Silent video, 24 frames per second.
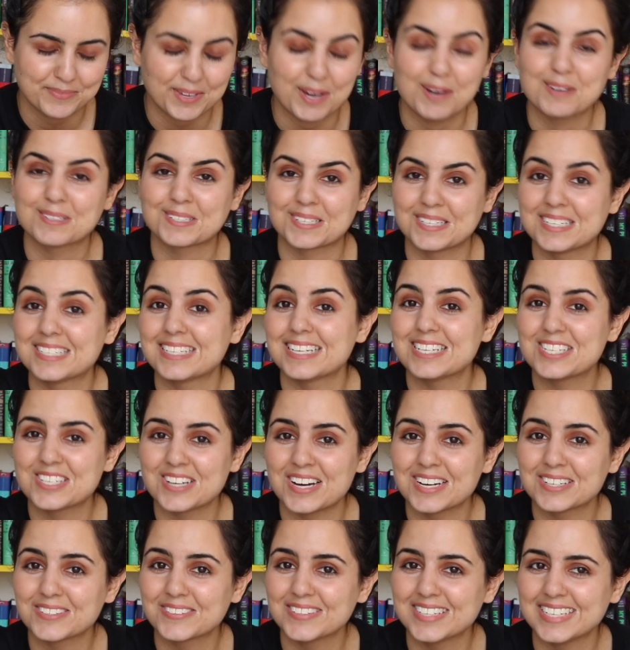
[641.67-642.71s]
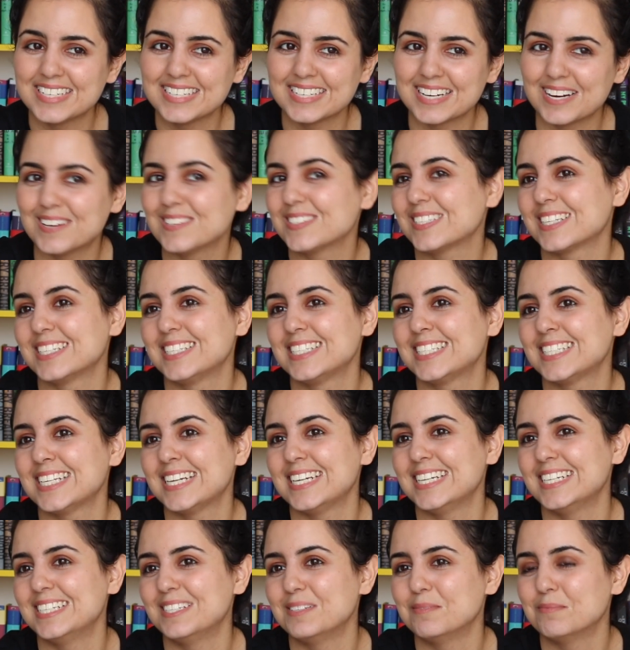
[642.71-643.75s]
I was gonna say John Green, I was gonna
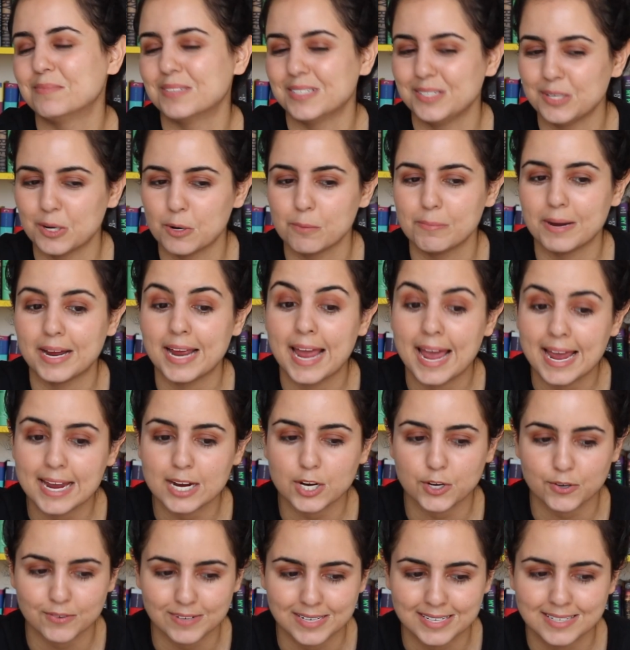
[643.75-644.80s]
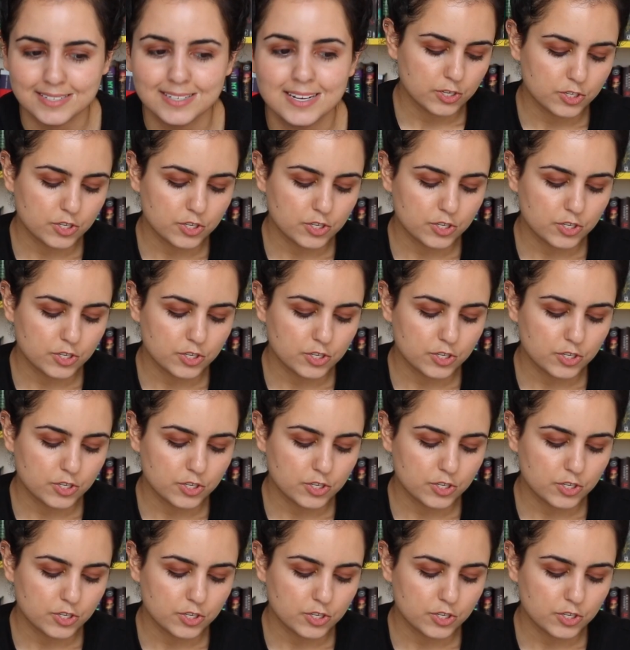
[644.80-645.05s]
say it, but no, by Hank Green.